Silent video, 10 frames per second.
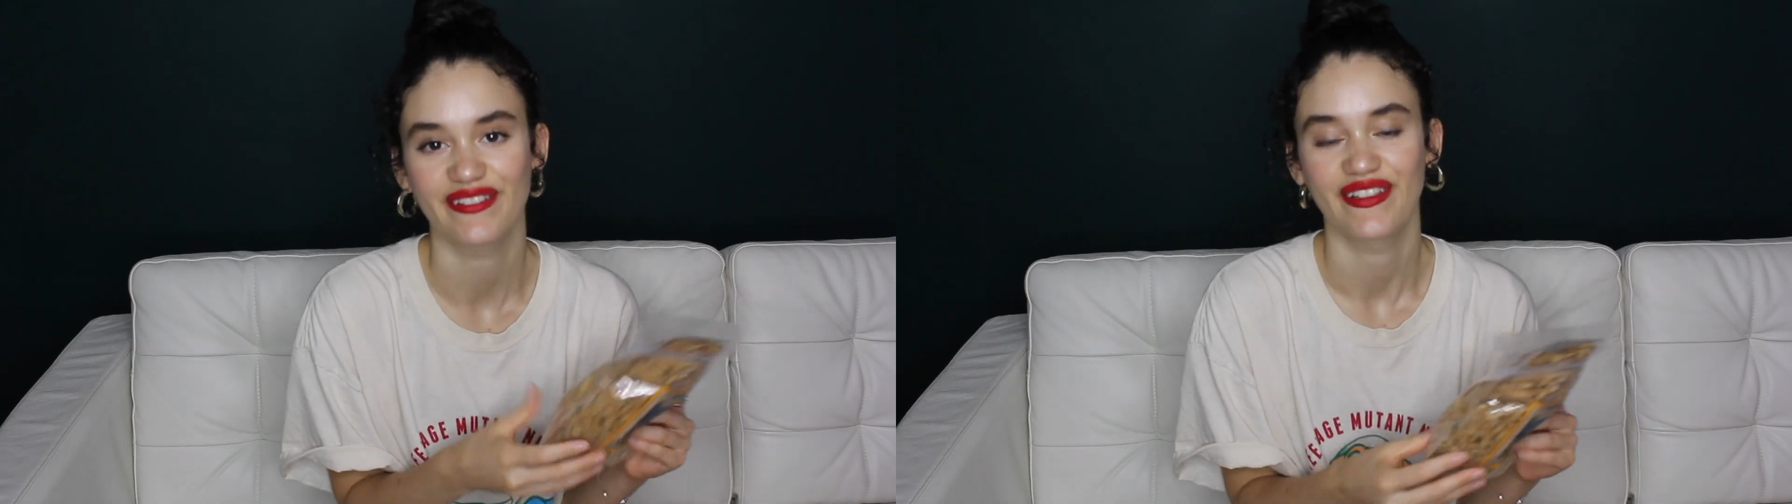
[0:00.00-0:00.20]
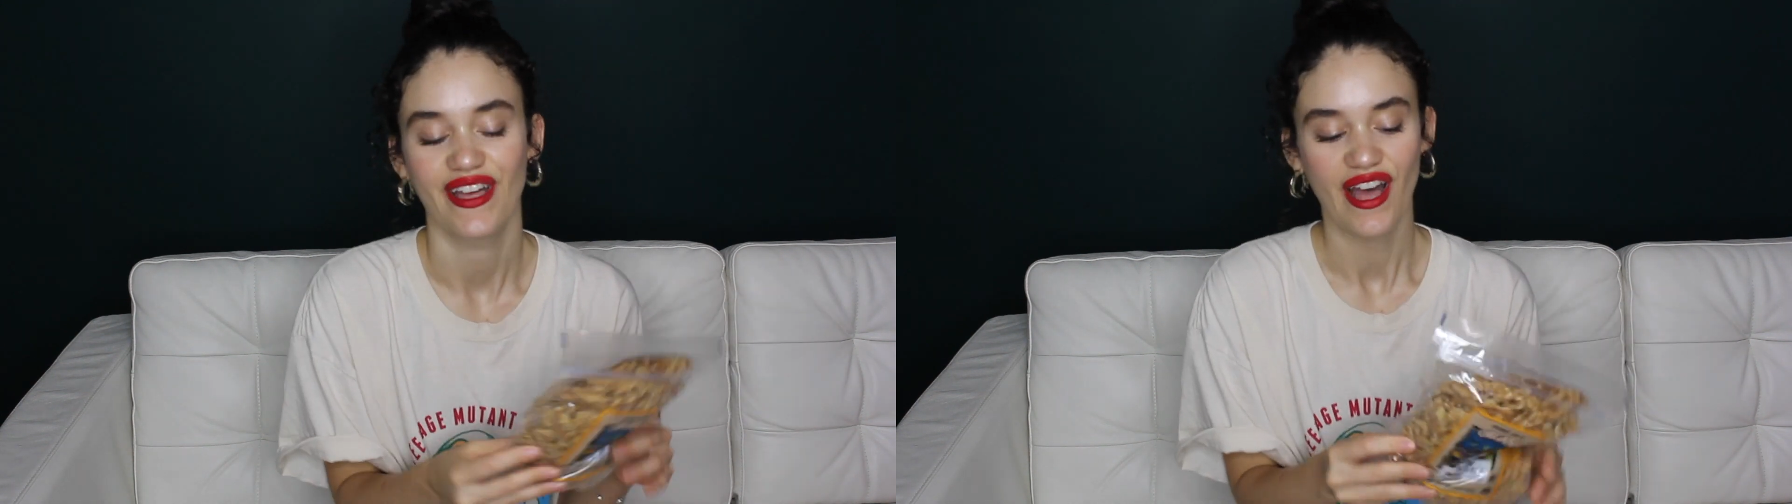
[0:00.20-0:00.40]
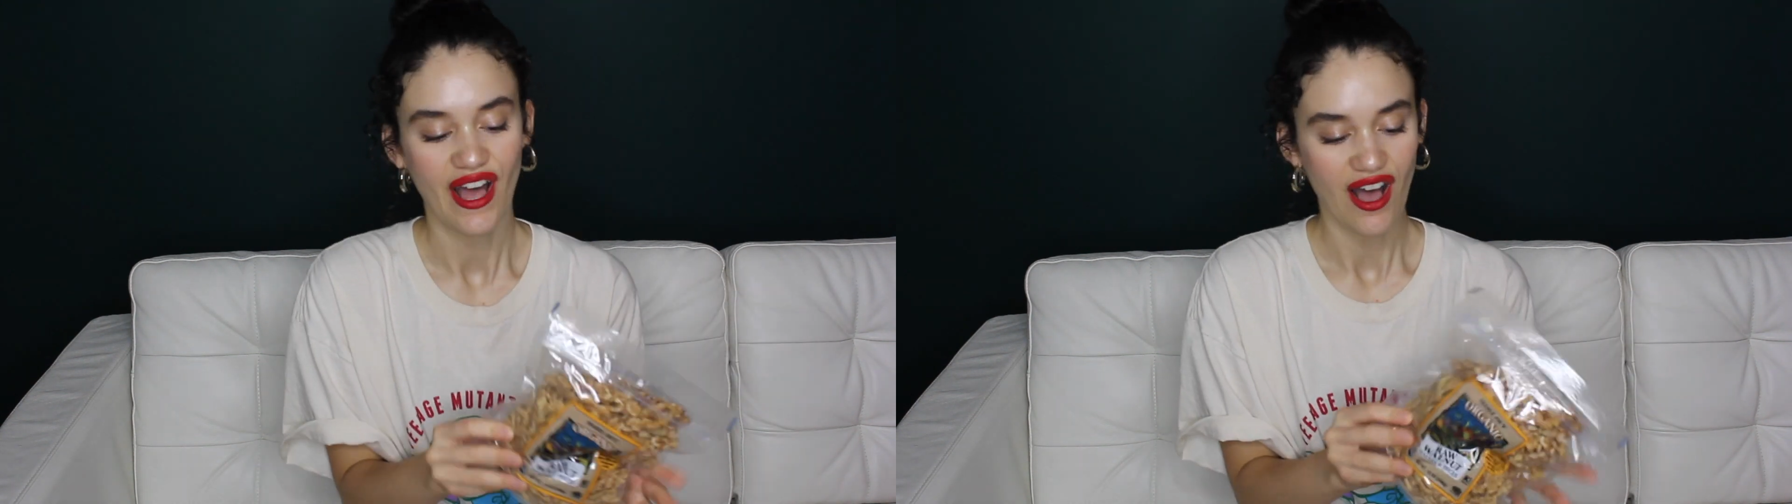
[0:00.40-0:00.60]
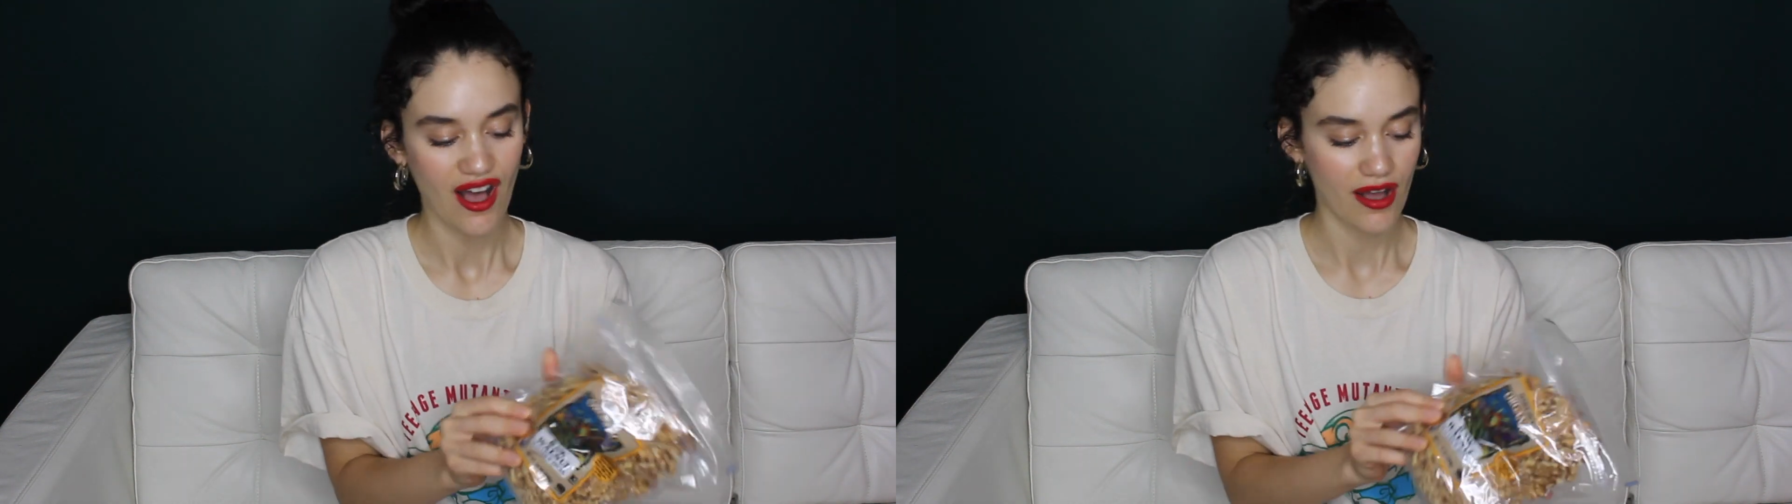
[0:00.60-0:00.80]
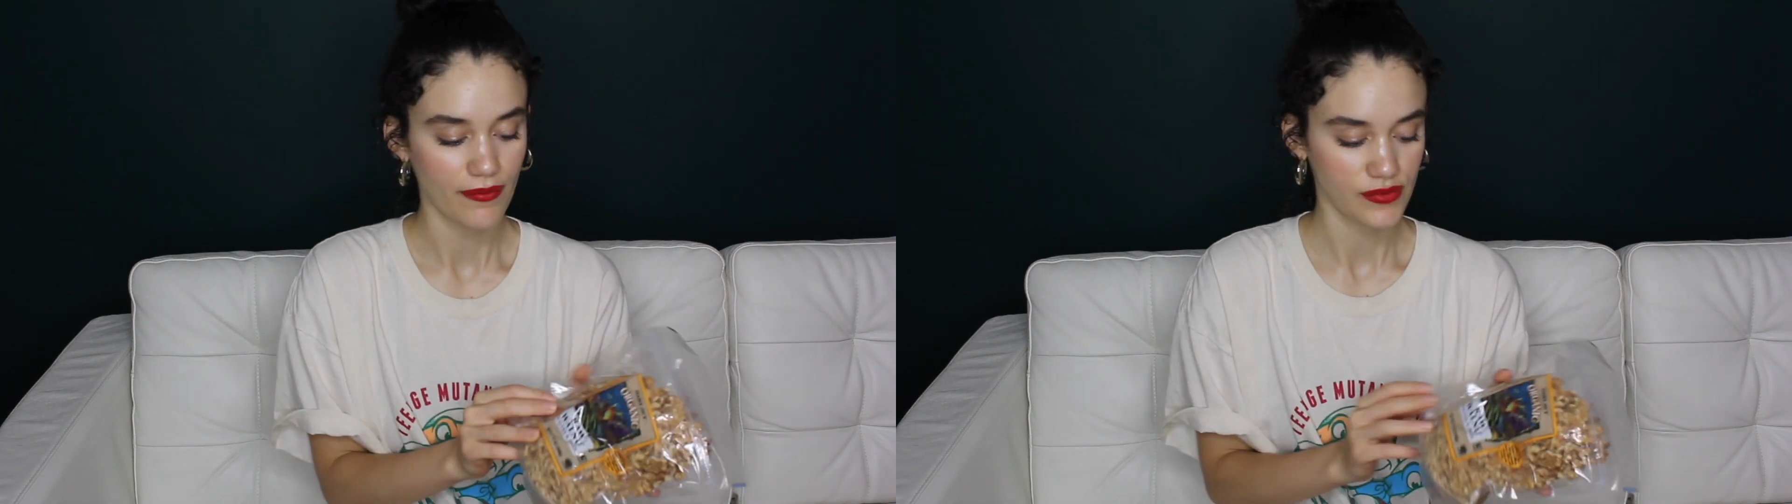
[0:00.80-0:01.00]

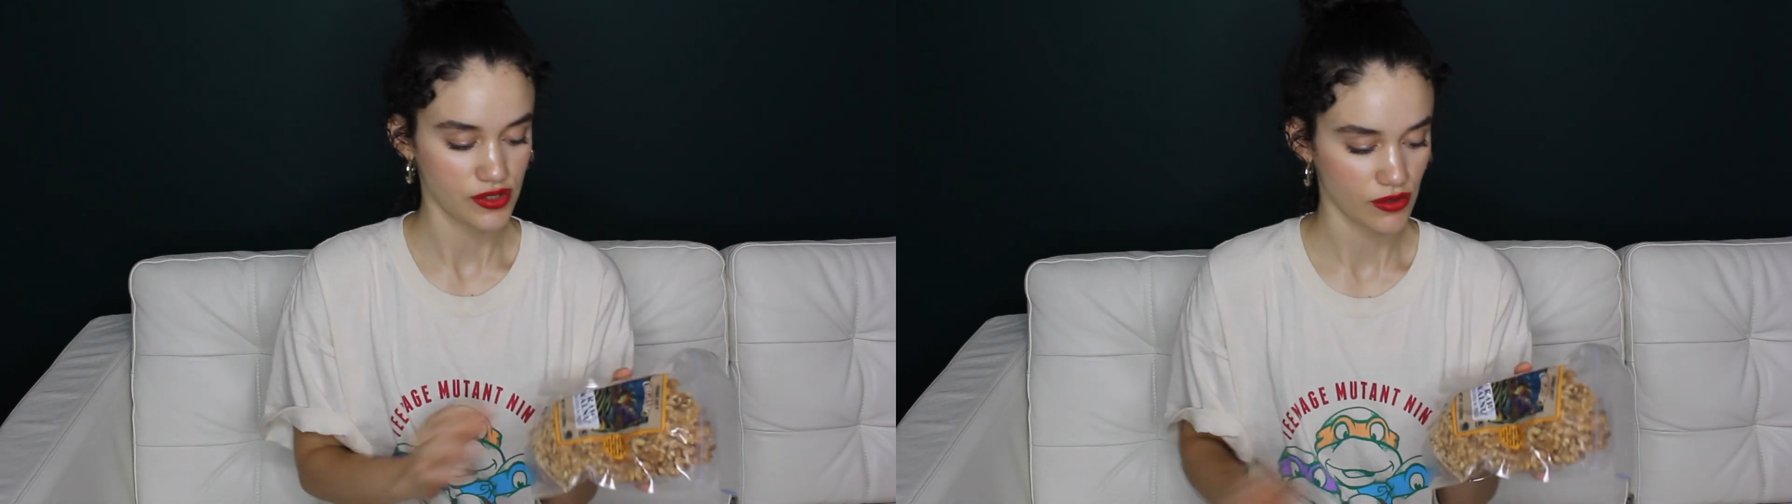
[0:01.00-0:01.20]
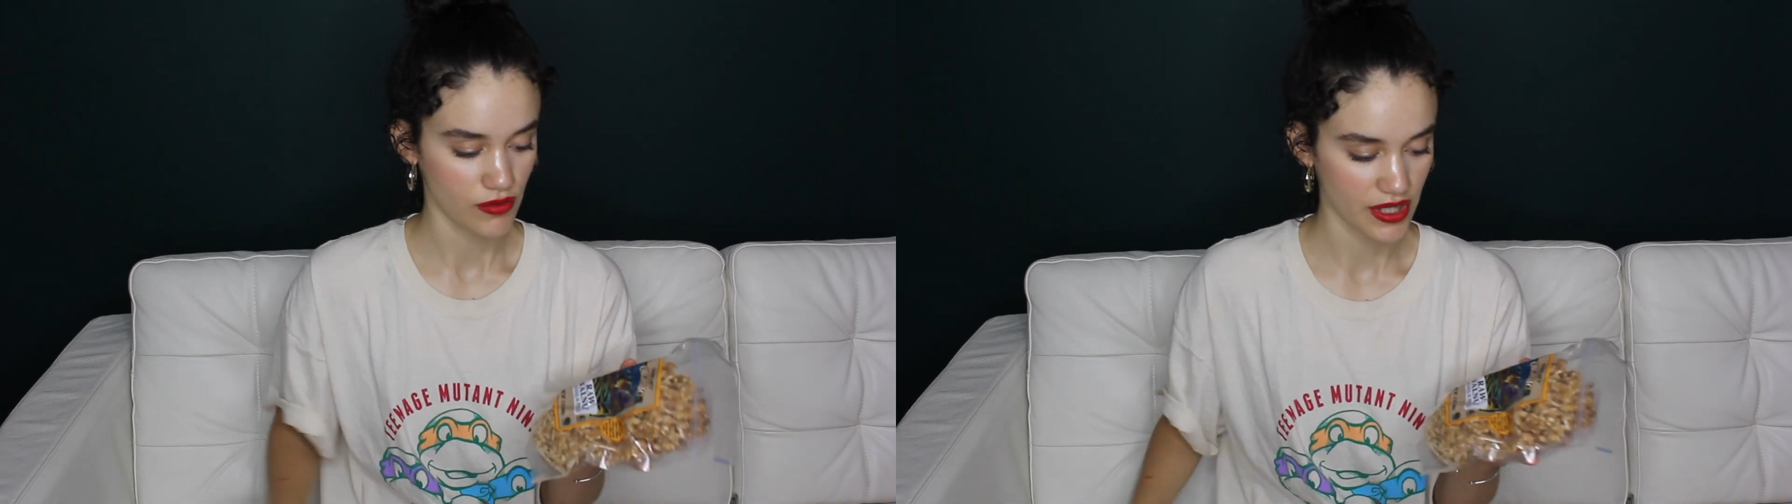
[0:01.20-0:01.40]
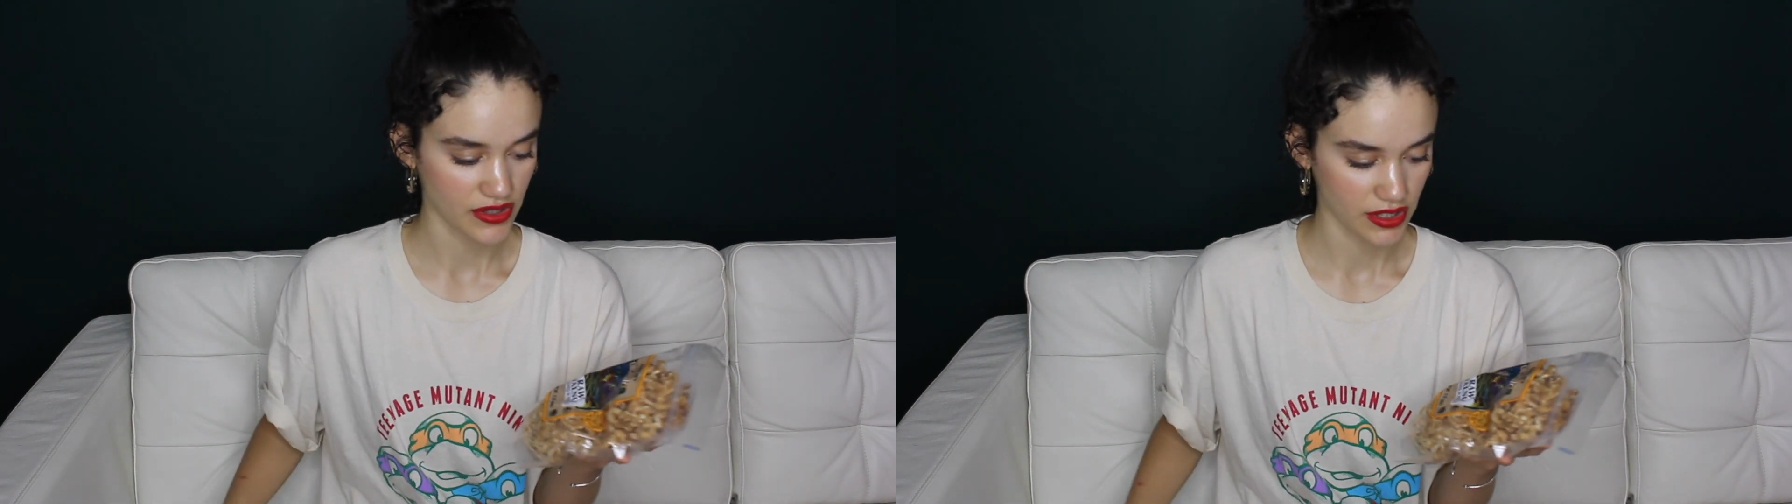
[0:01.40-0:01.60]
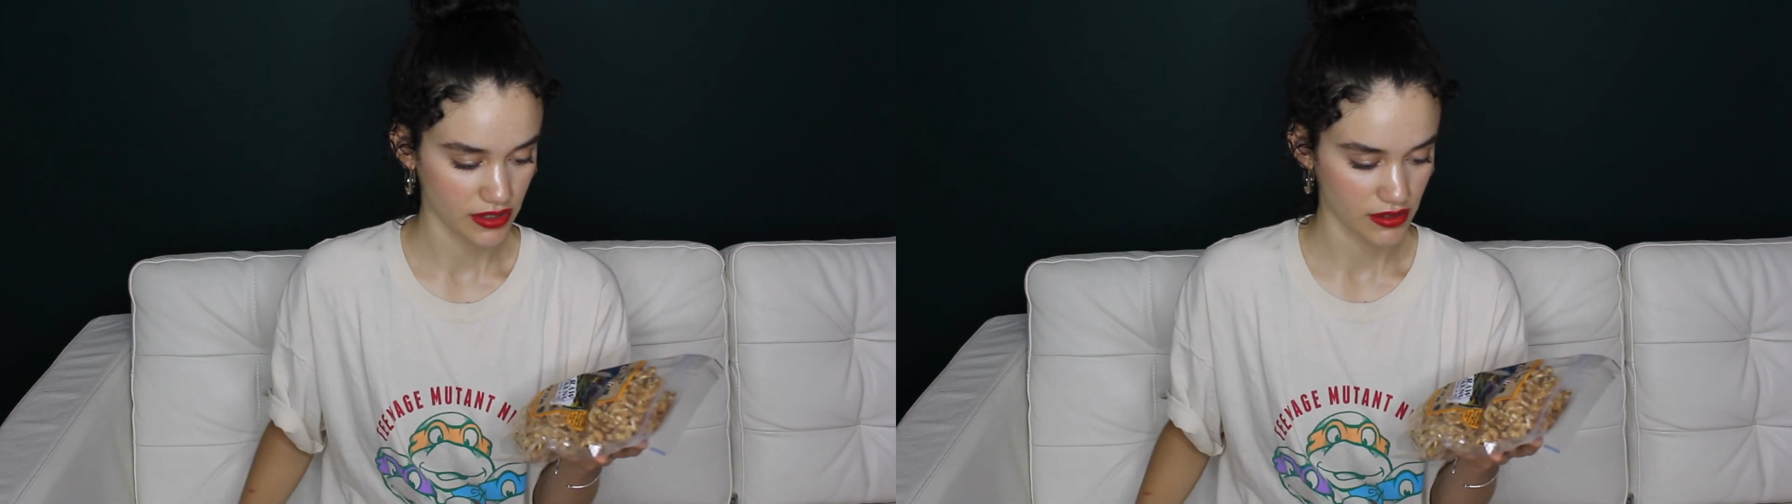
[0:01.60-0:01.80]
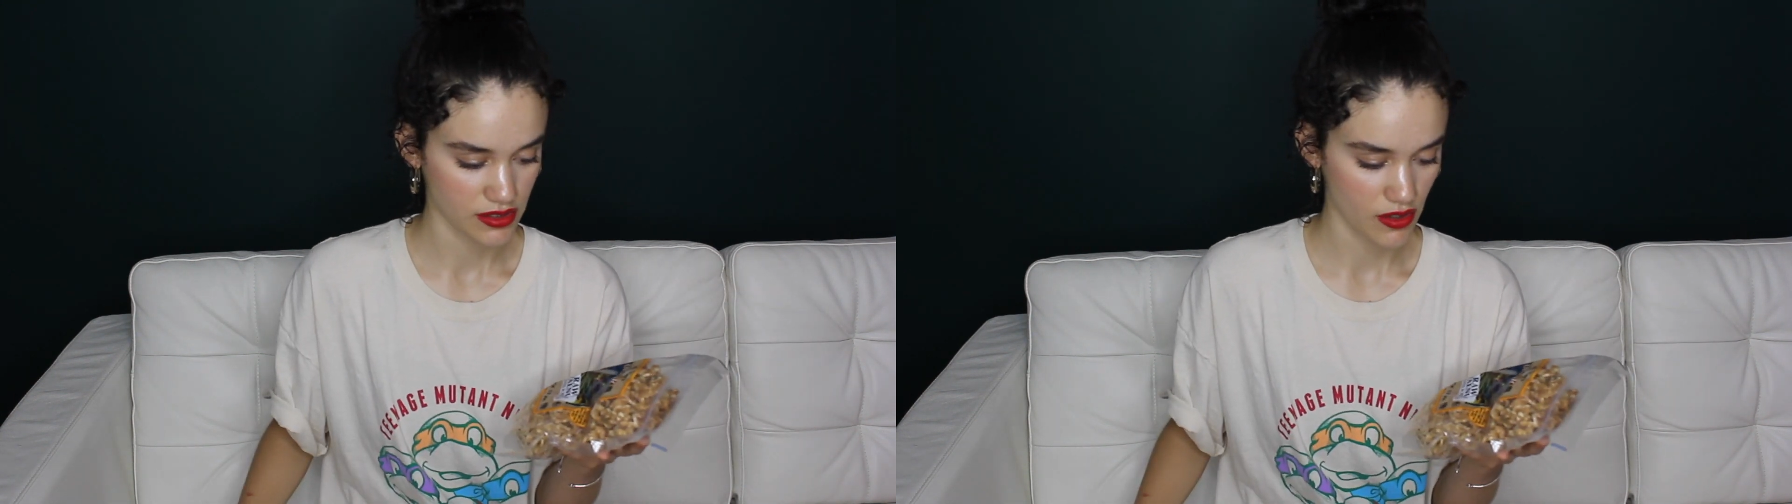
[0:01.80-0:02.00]
So I think these